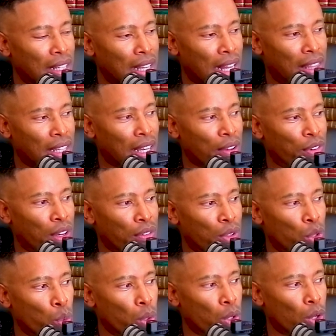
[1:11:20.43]
I think I've
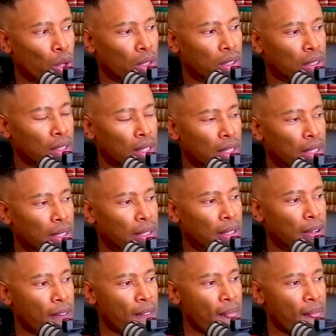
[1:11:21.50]
given you a lot. There's, uh, there's,